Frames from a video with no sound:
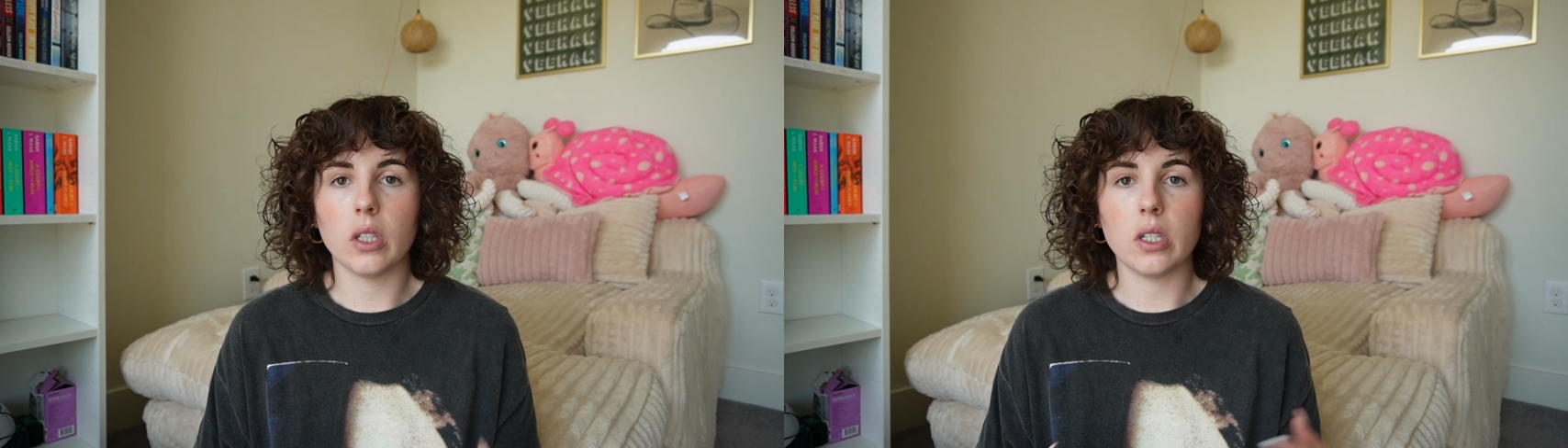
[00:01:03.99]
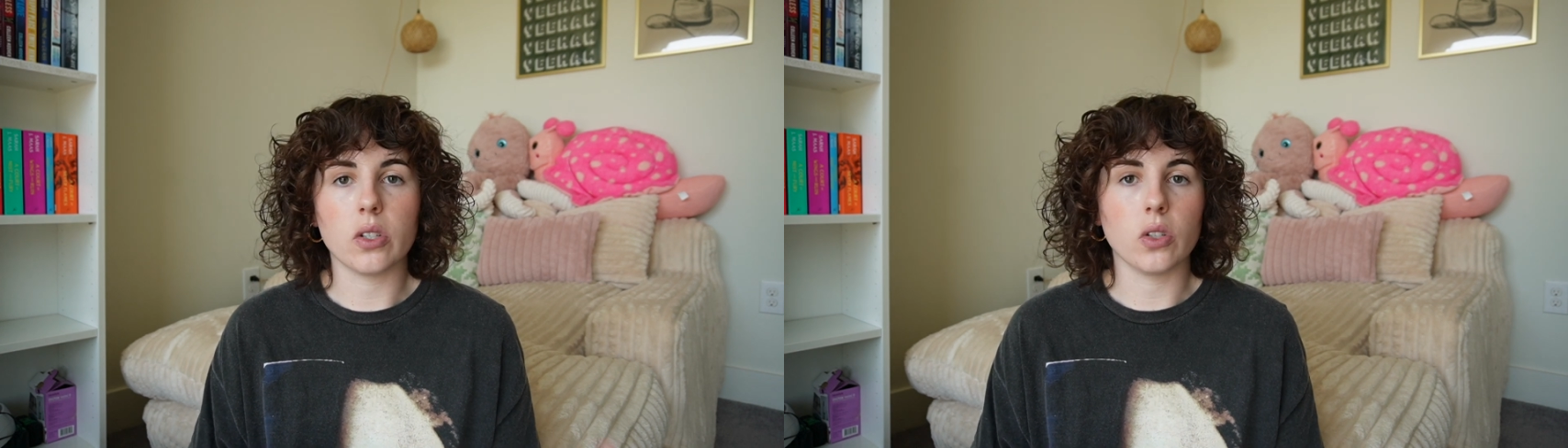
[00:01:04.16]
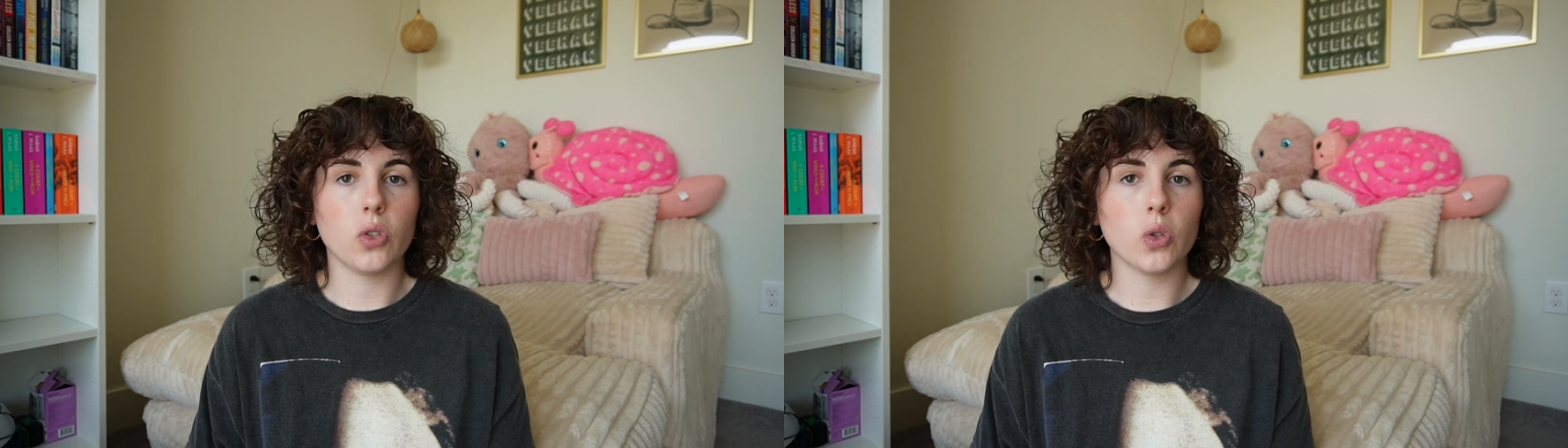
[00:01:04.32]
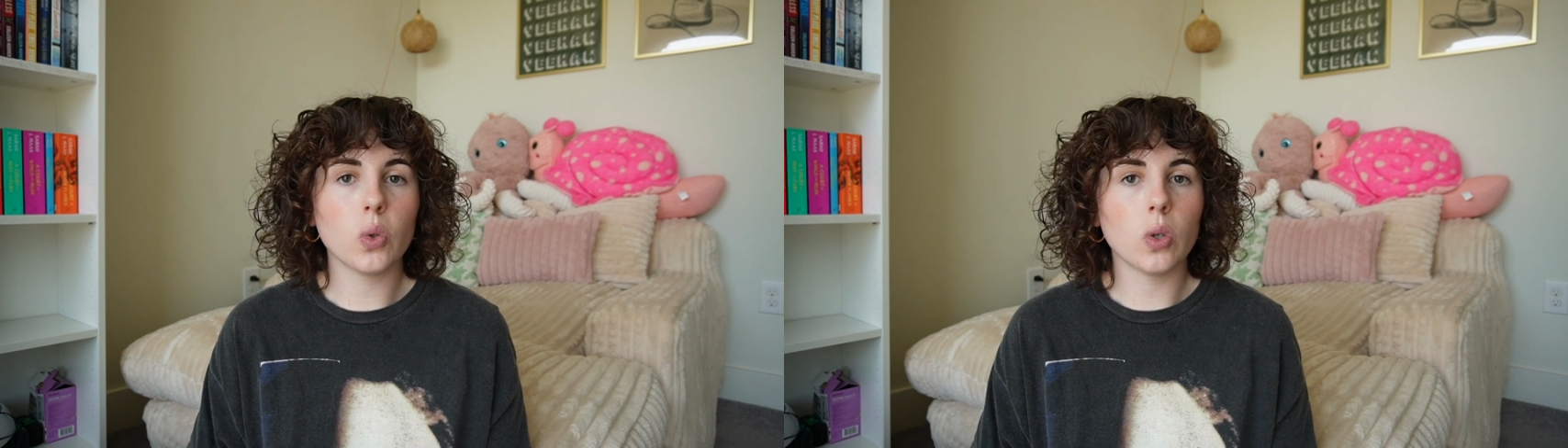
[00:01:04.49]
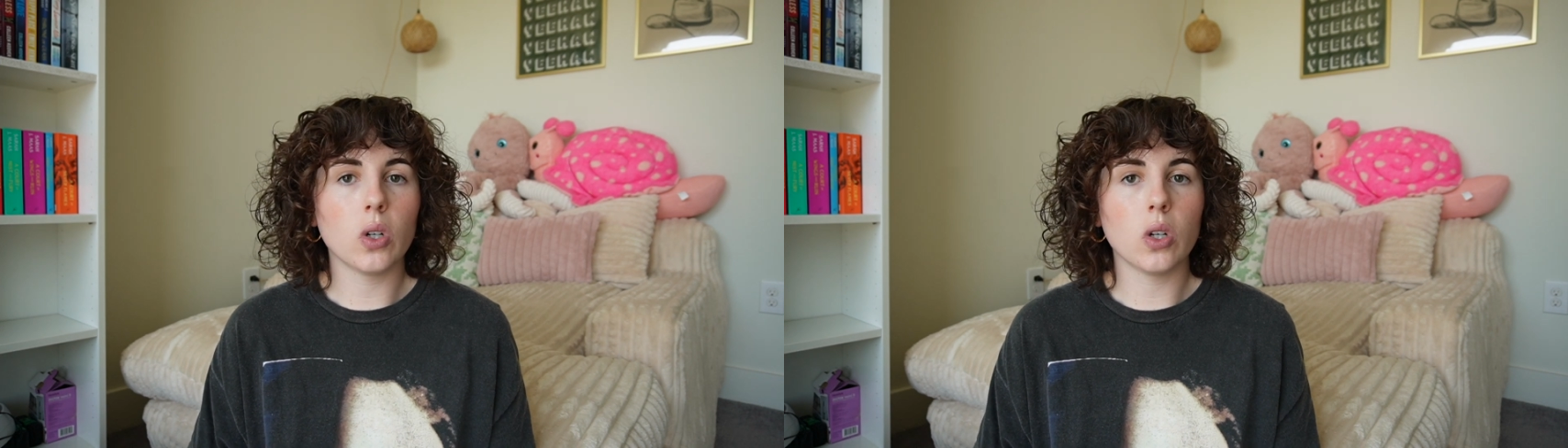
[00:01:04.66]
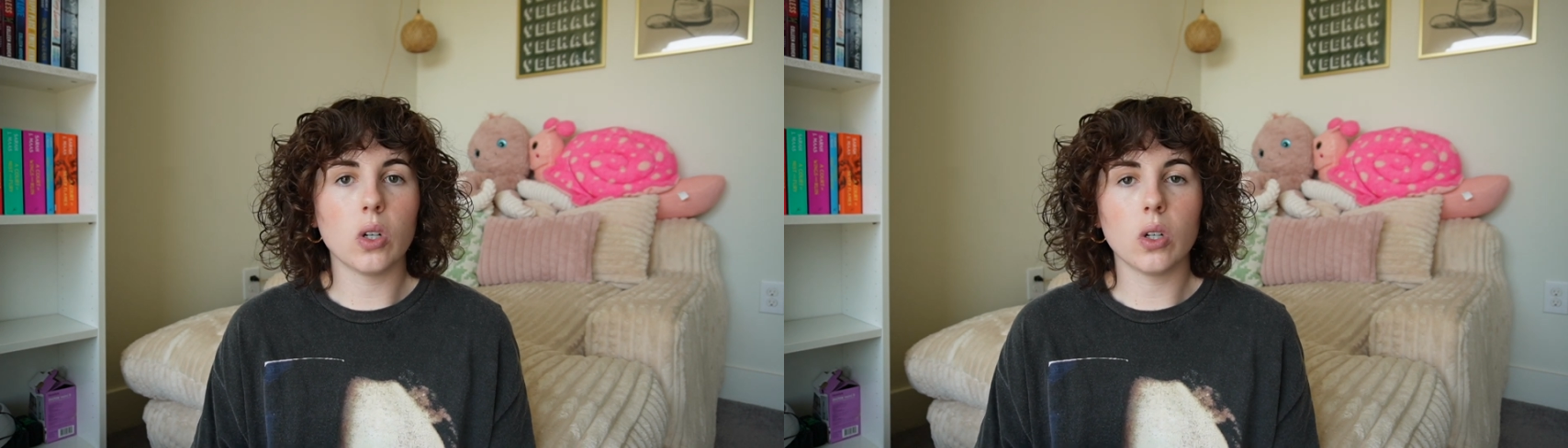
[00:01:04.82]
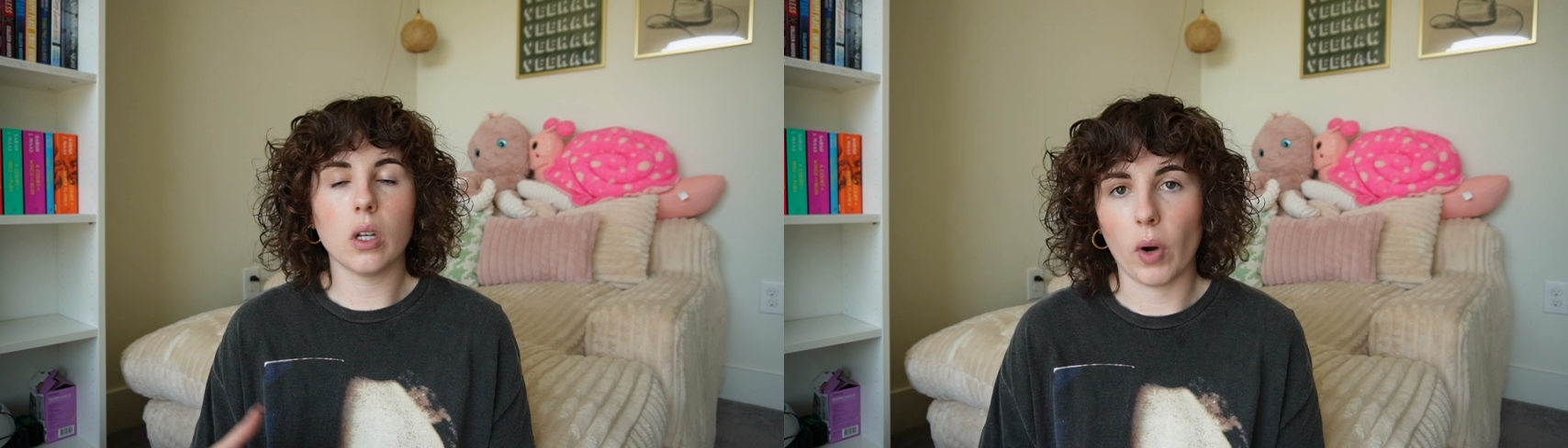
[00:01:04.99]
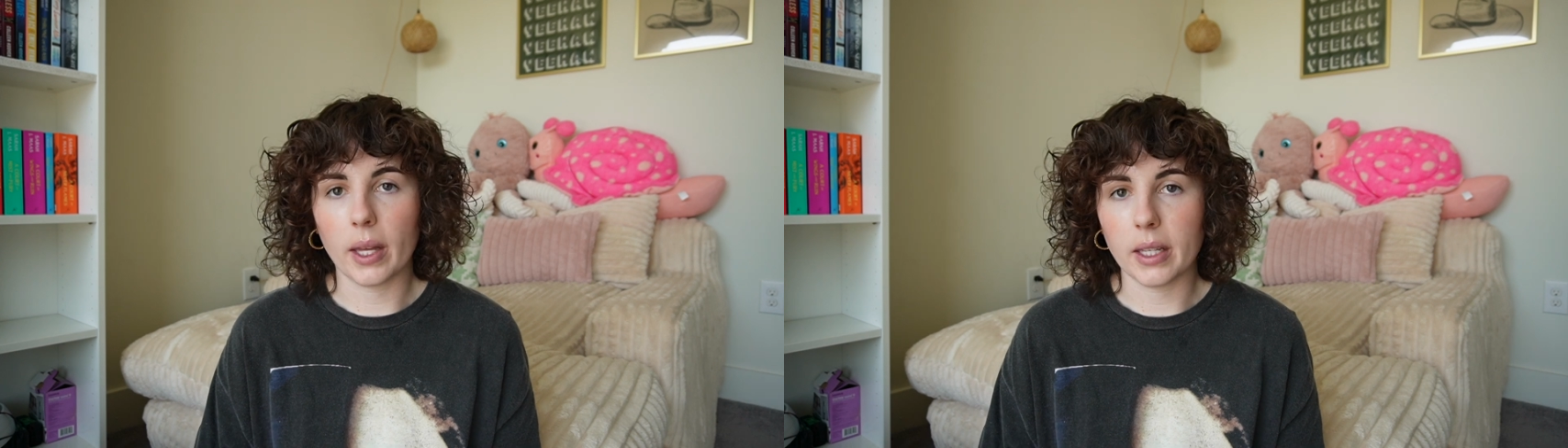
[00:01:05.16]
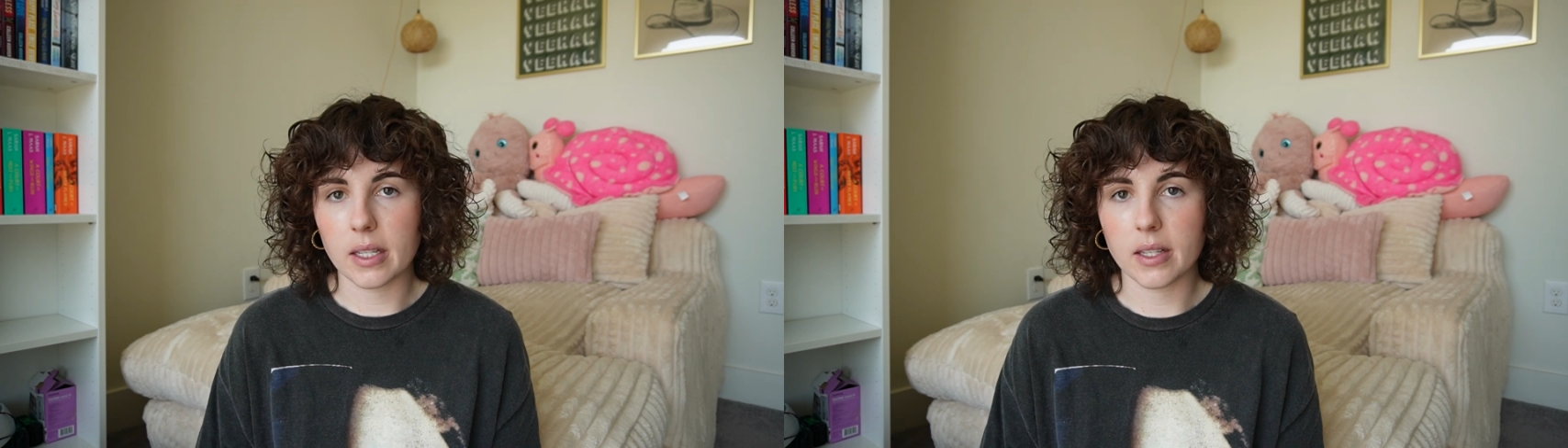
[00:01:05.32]
Lisa Jewell,
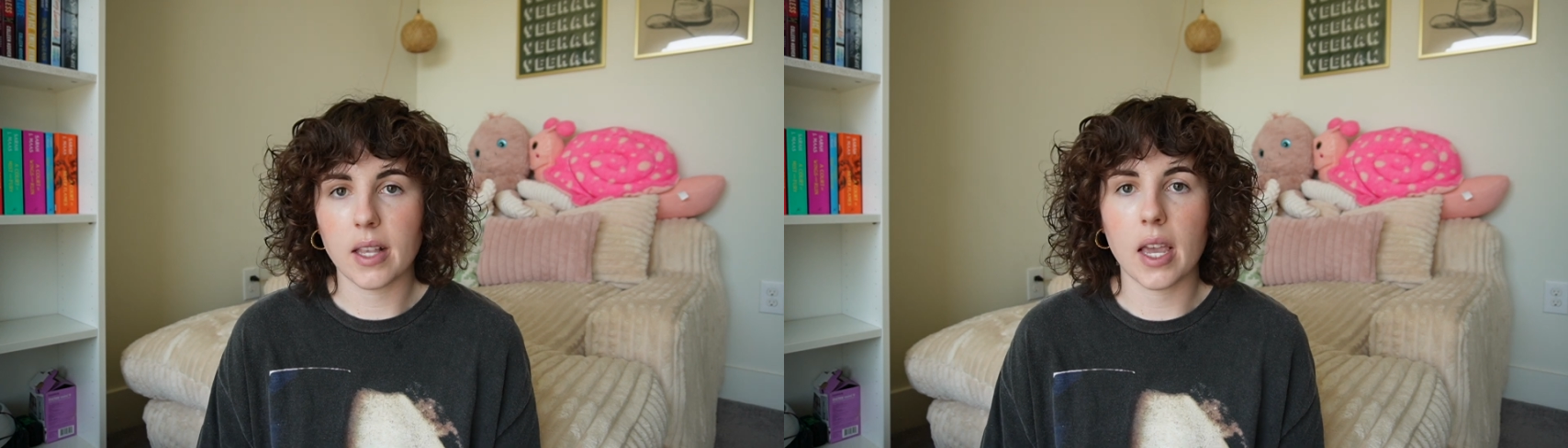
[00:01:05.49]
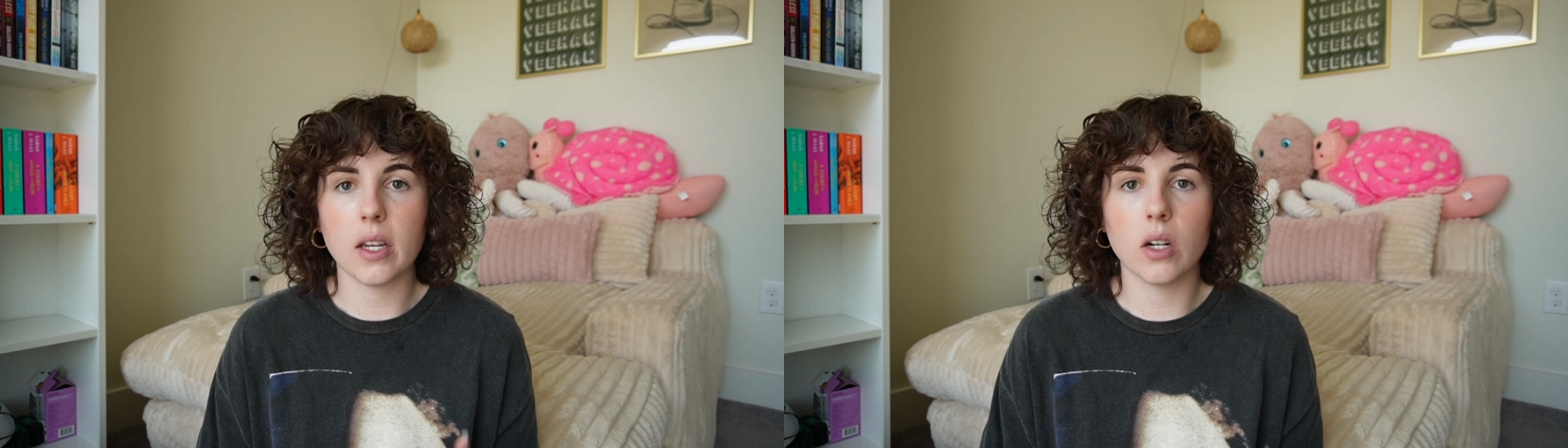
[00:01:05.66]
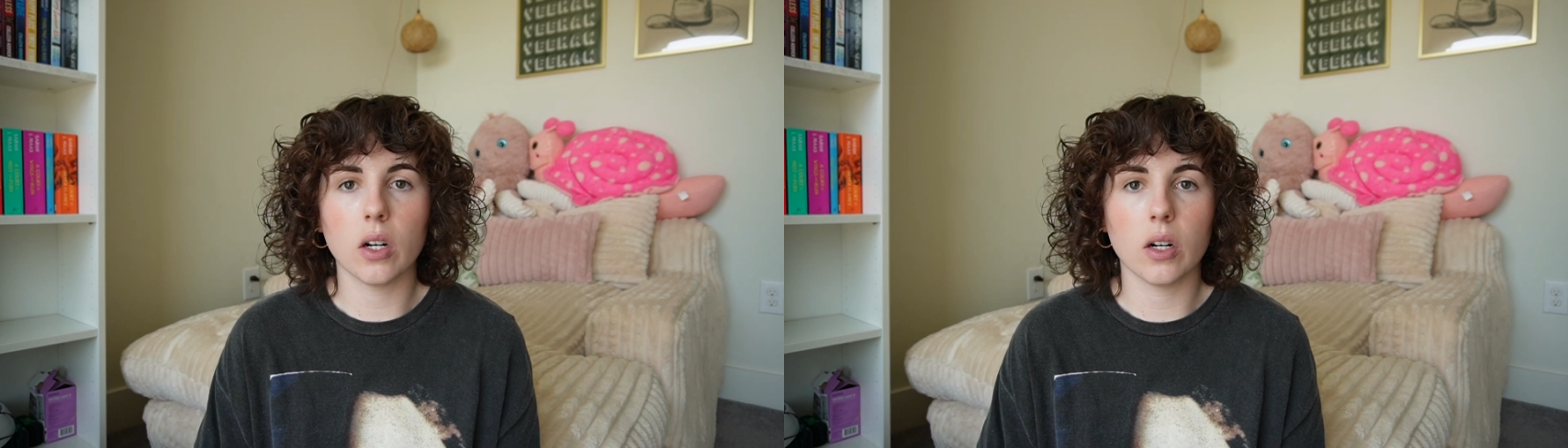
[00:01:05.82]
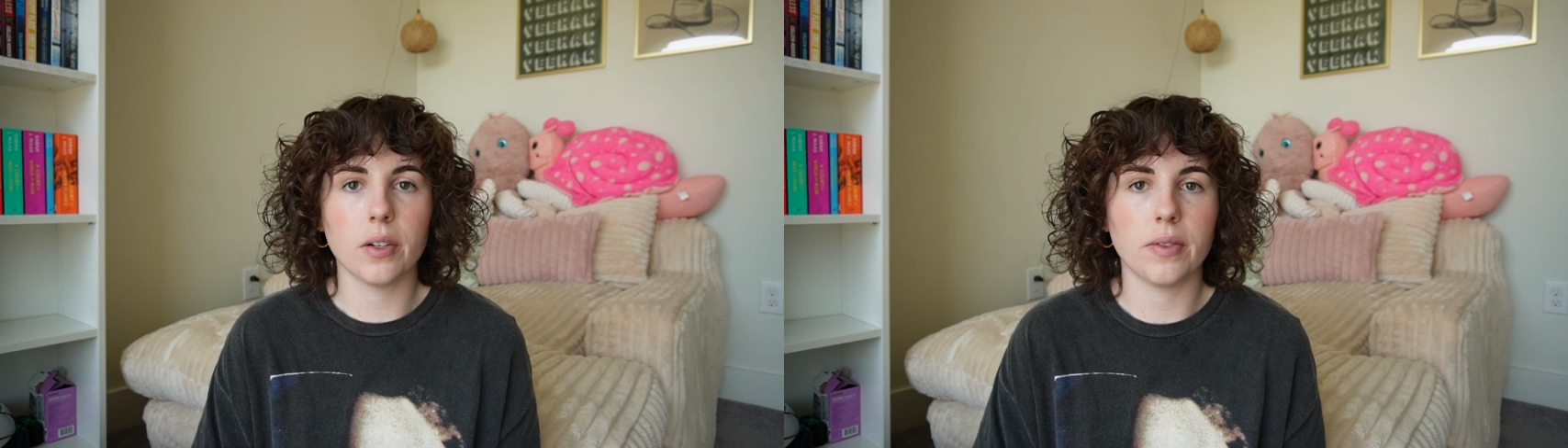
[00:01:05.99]
Riley Sager,